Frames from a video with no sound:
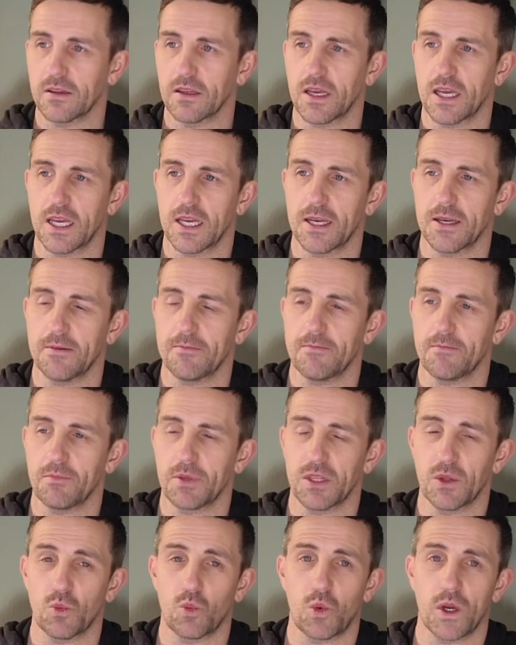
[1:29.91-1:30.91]

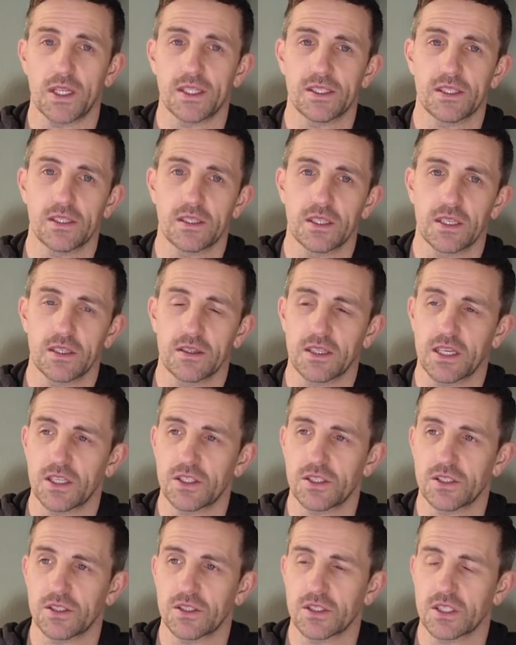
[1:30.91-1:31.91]
but the wind
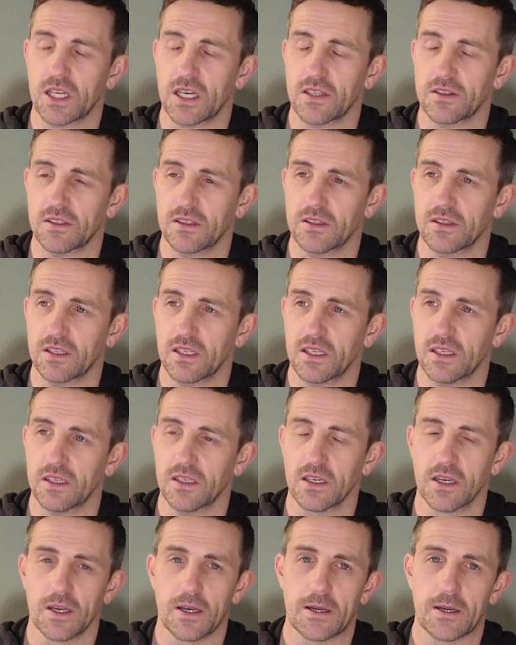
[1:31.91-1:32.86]
conditions started to